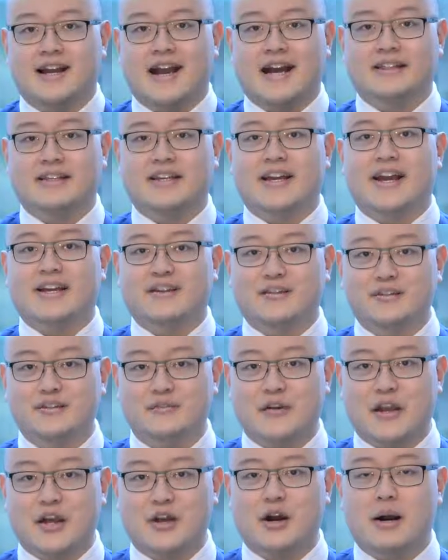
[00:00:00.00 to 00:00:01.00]
At the end of
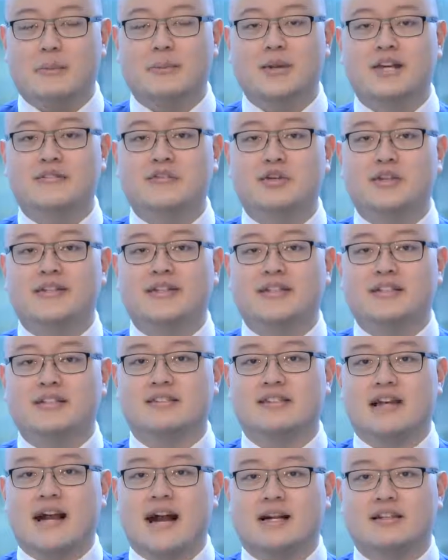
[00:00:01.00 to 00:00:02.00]
this video, I'm going to give you the
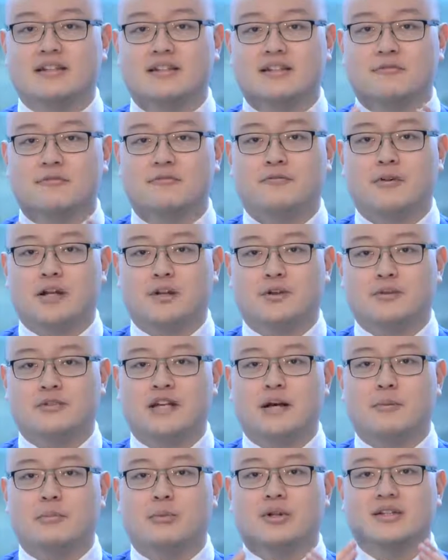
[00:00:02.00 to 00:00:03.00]
exact funnel
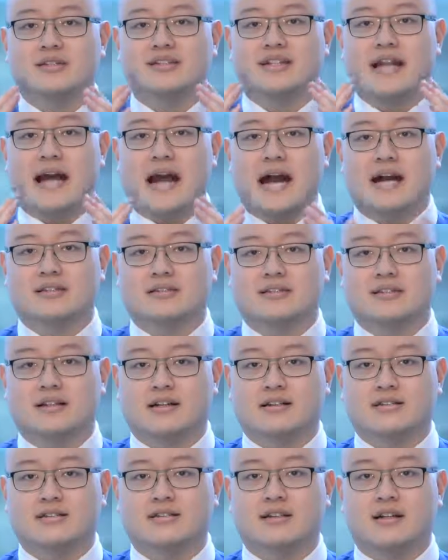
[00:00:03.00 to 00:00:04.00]
templates and
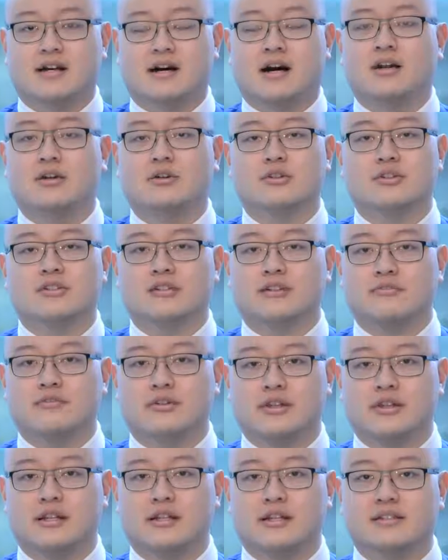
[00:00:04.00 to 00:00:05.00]
assets, hundreds of
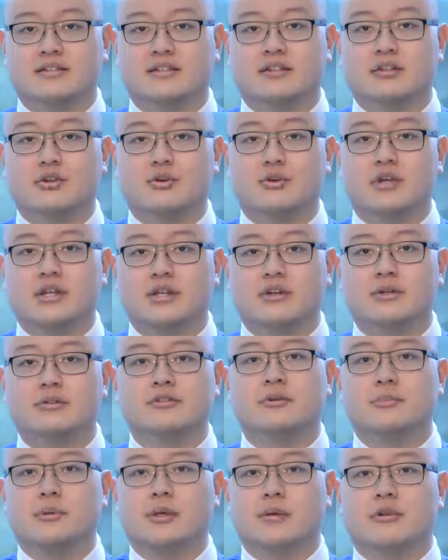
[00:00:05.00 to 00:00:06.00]
different things you can
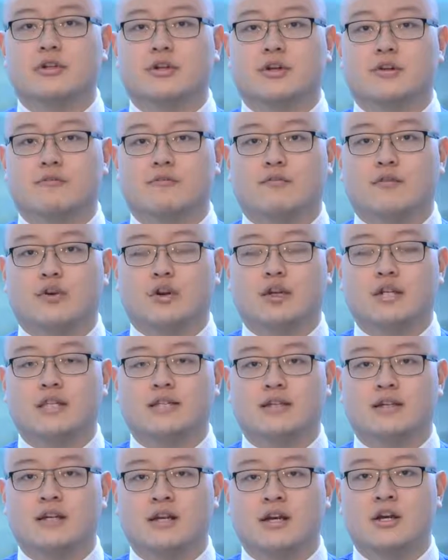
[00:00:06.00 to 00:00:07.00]
use to be able to
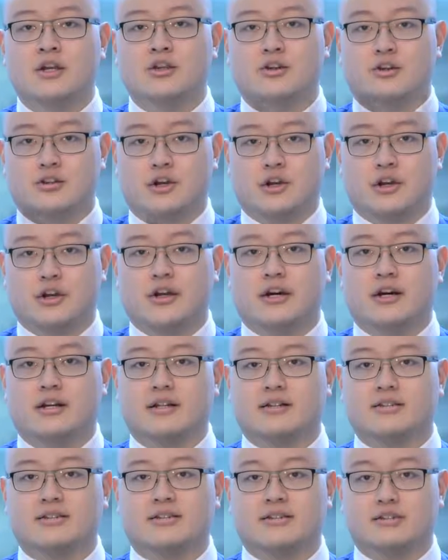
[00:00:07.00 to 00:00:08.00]
convert your target
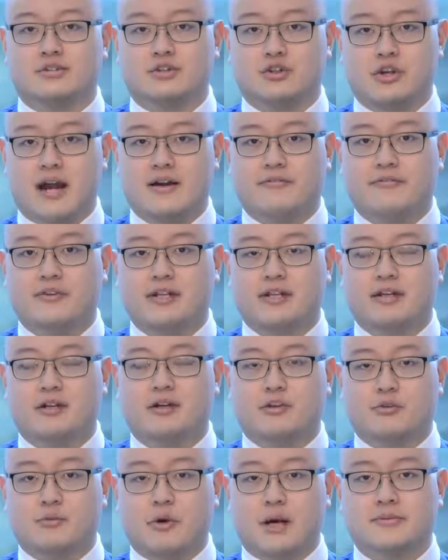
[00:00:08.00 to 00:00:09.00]
audience's traffic
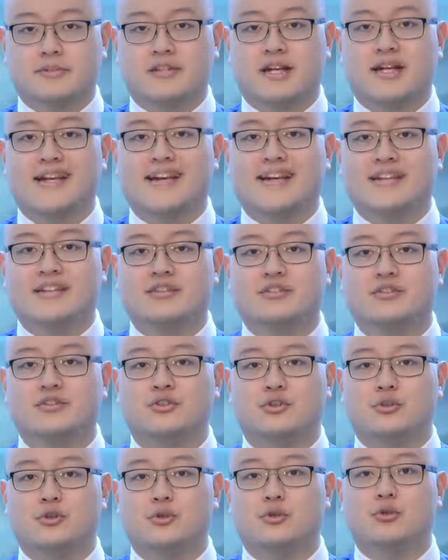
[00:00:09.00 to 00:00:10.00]
on your website
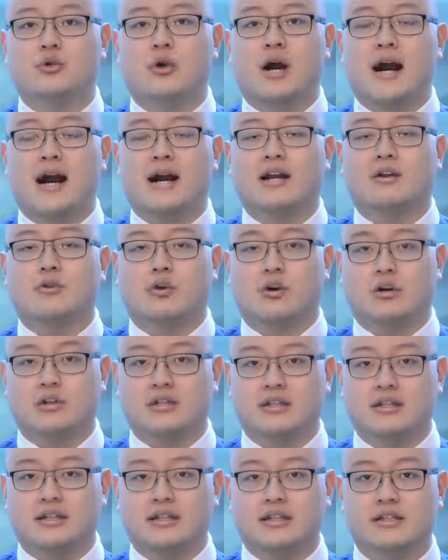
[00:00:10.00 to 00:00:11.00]
into high
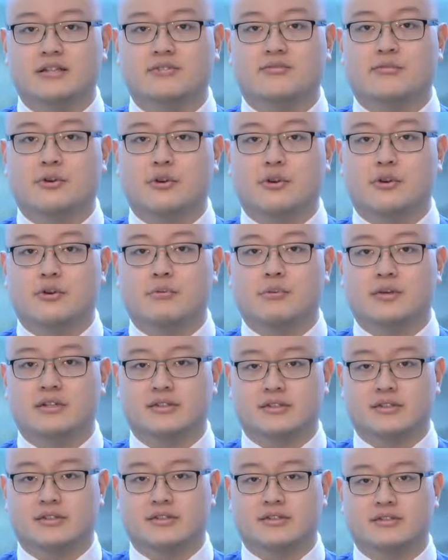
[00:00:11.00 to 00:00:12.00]
quality leads for your
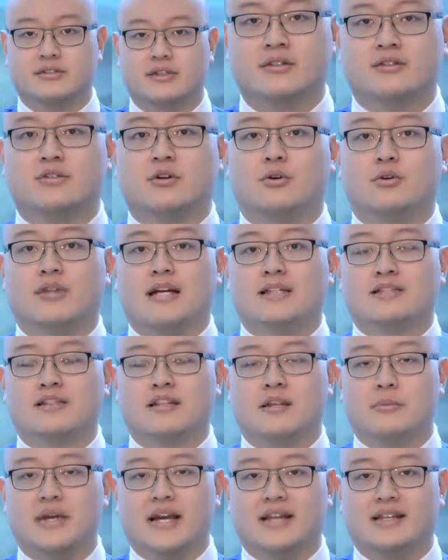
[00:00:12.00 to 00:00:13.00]
business. So that's
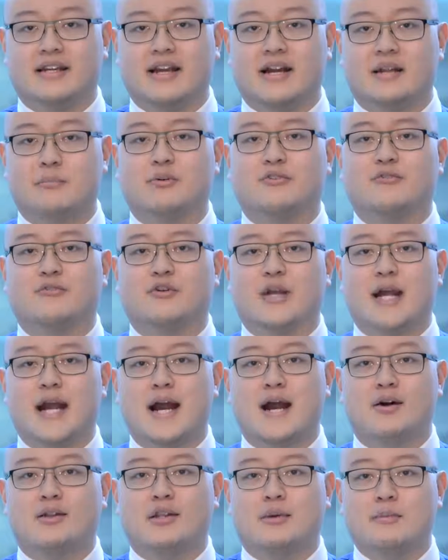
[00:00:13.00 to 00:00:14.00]
going to be at the end, but for
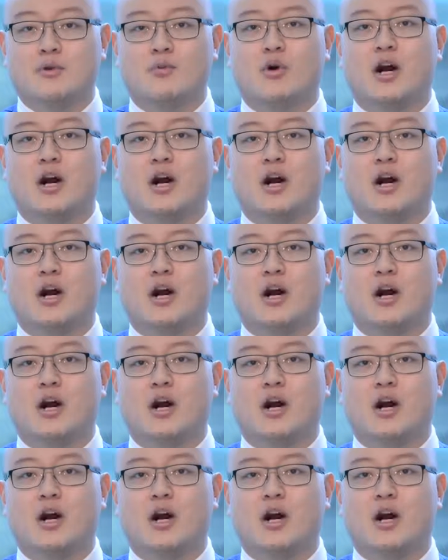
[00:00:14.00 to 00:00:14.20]
now, let me